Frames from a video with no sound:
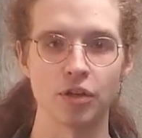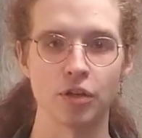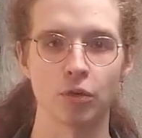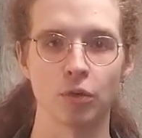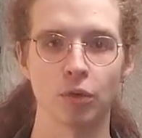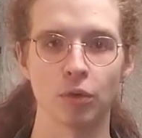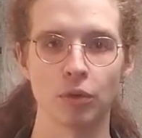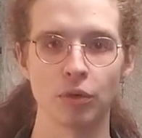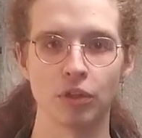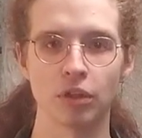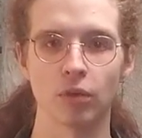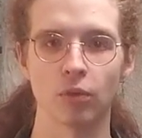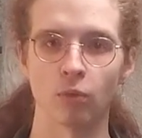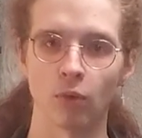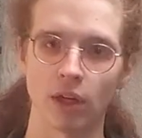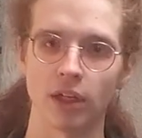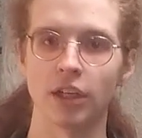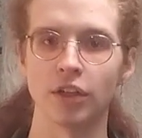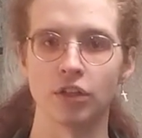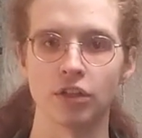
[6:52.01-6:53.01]
and crew to
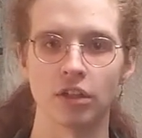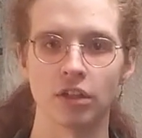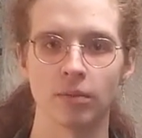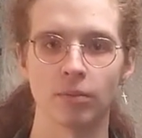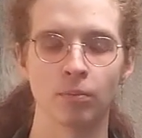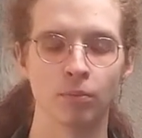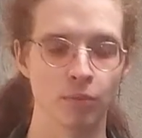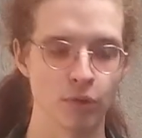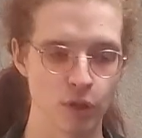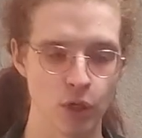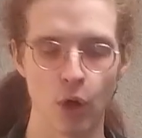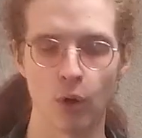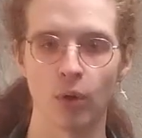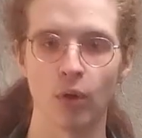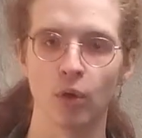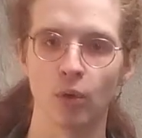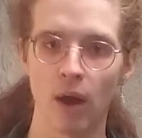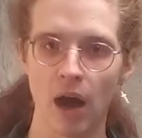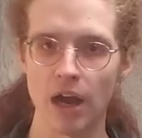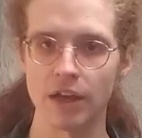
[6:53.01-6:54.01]
run into
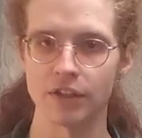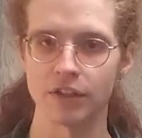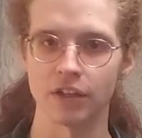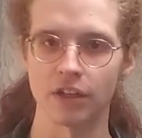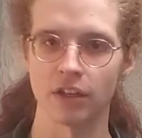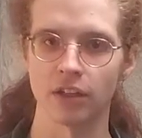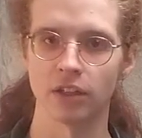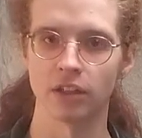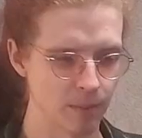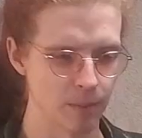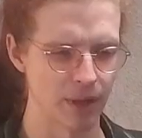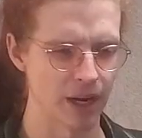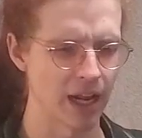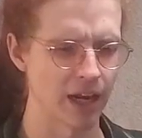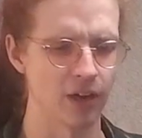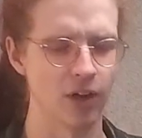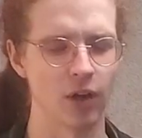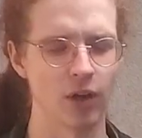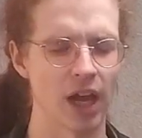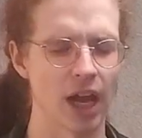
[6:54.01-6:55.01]
Yoru Asa, but I
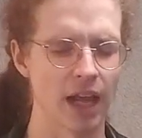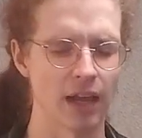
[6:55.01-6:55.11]
don't know.